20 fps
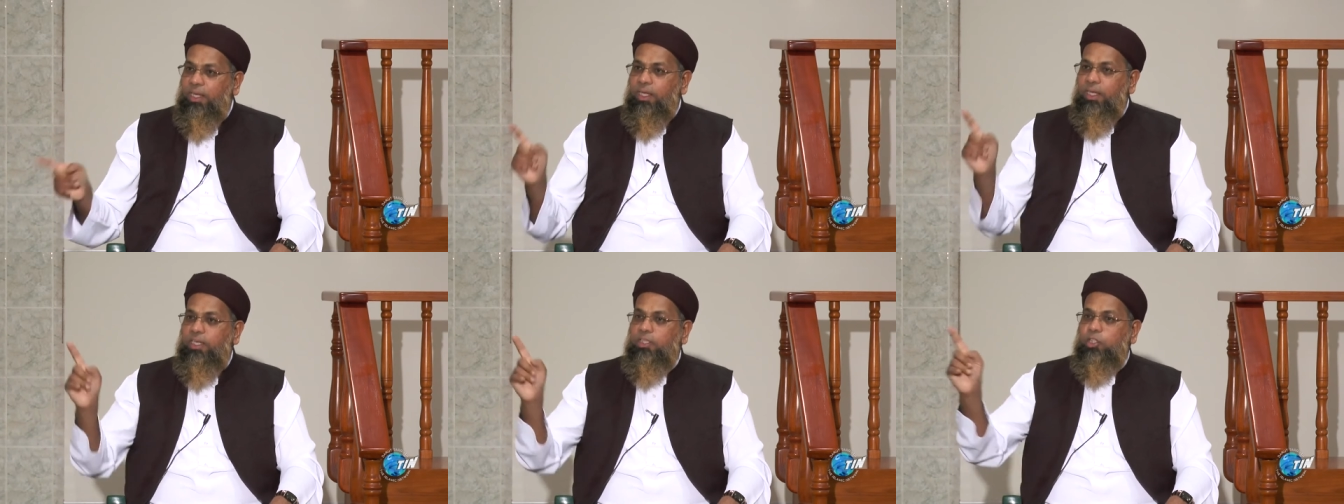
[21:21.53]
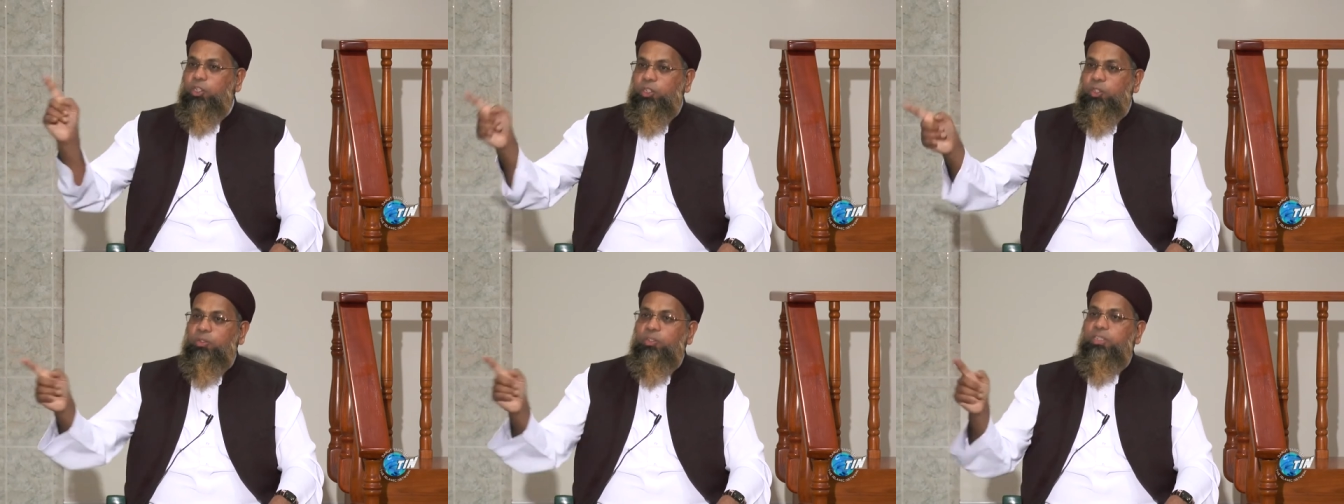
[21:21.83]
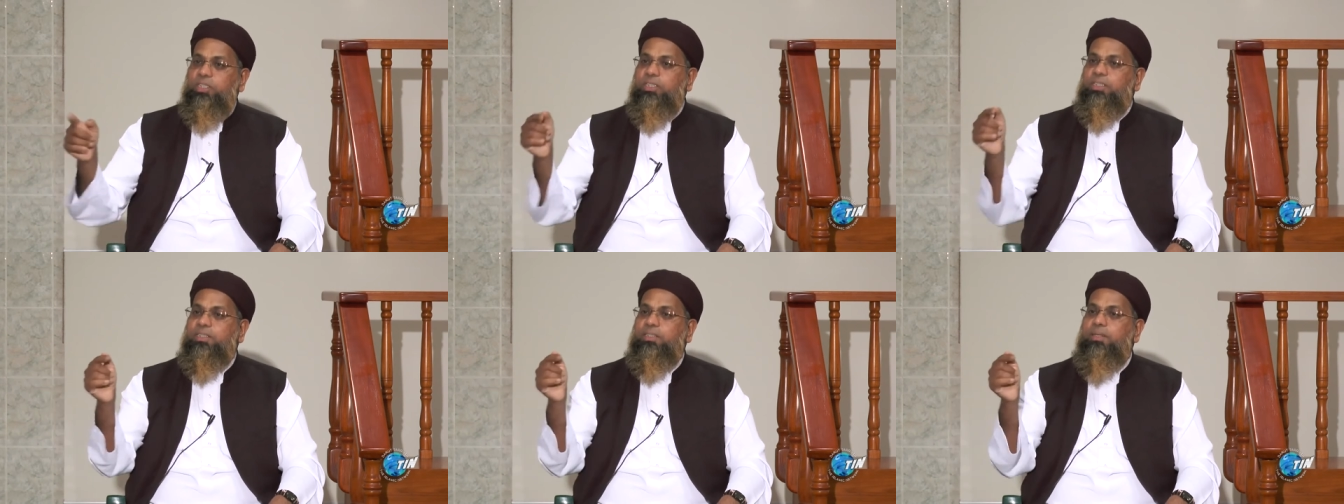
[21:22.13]
it
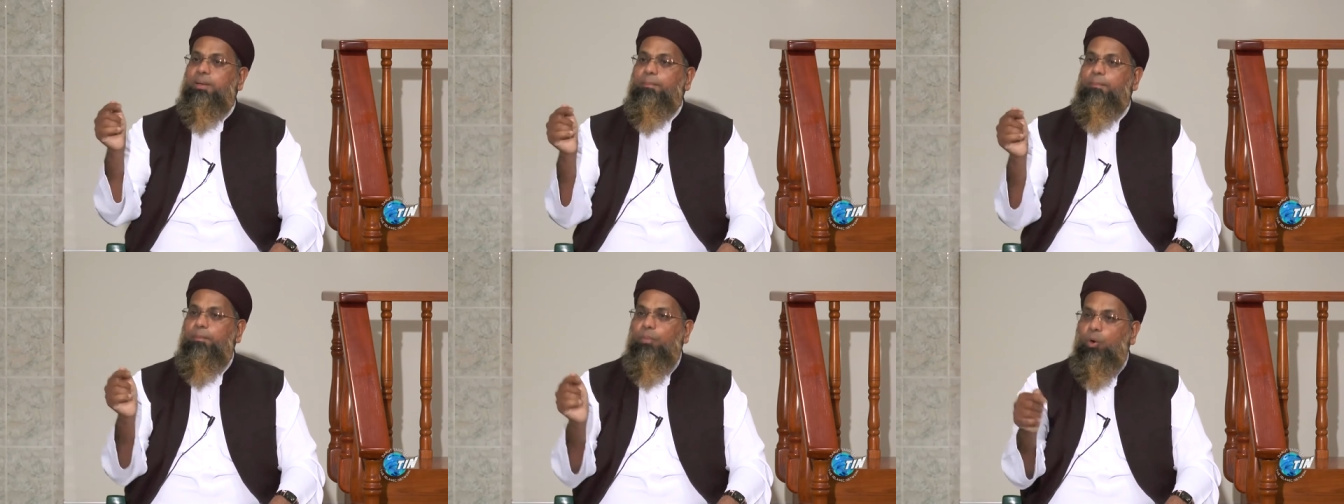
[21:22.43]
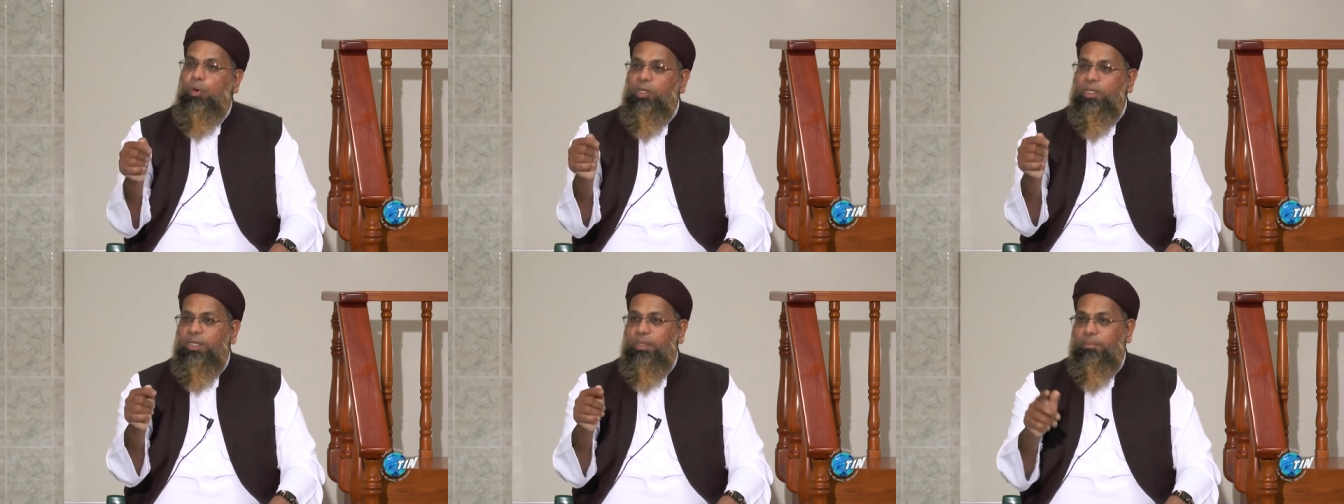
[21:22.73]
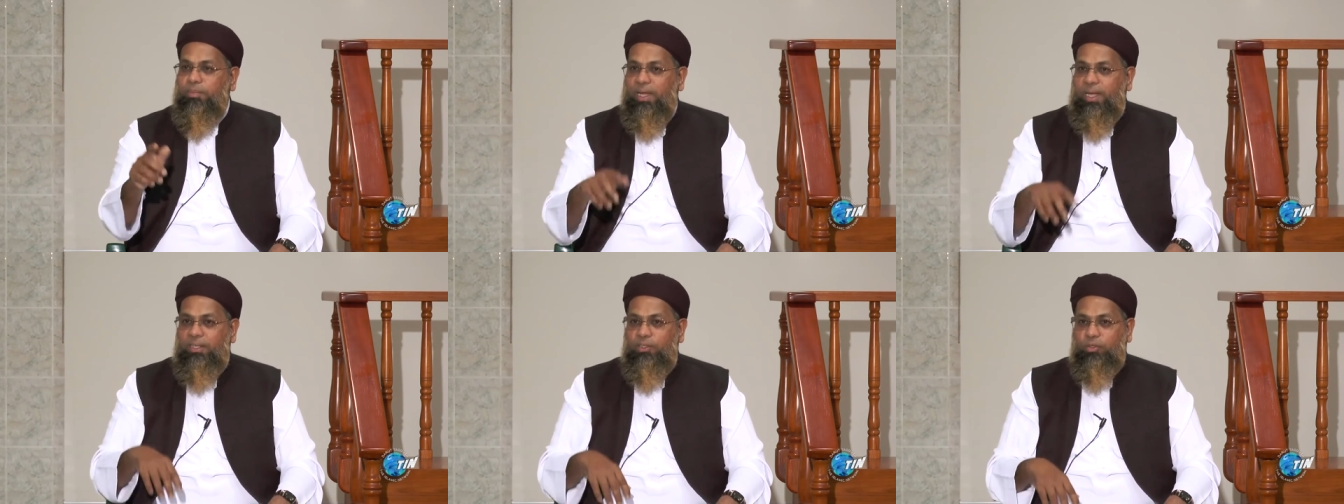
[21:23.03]
shows it's the more
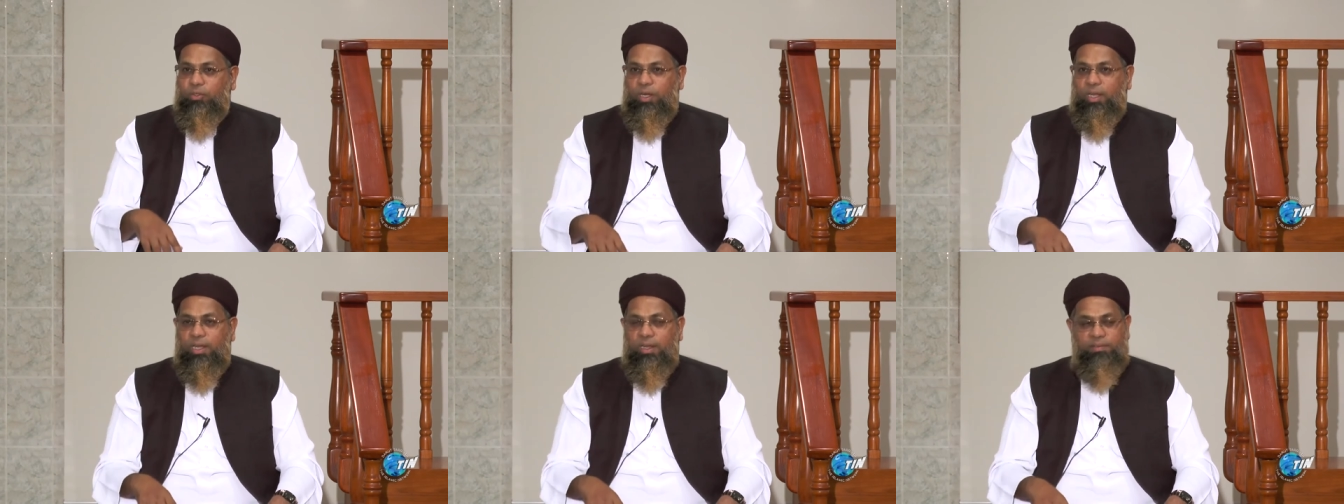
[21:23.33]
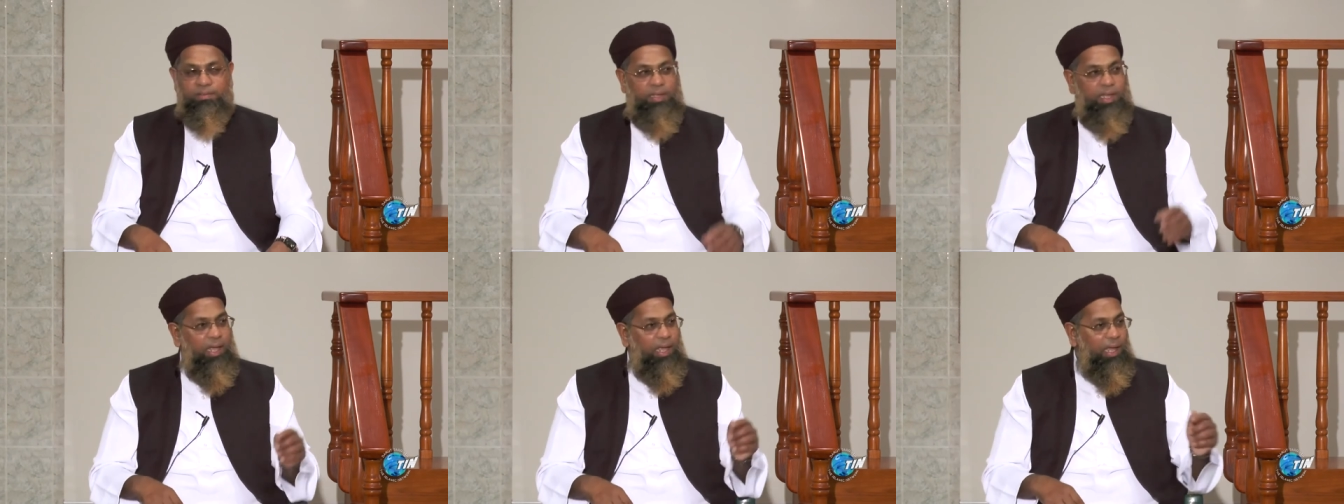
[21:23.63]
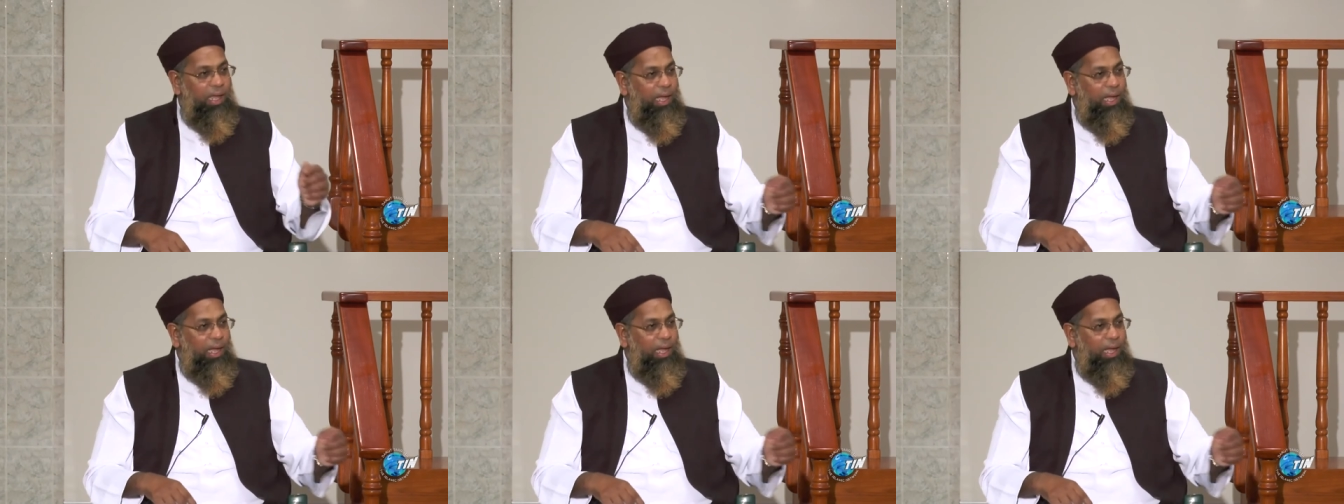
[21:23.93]
iman you have.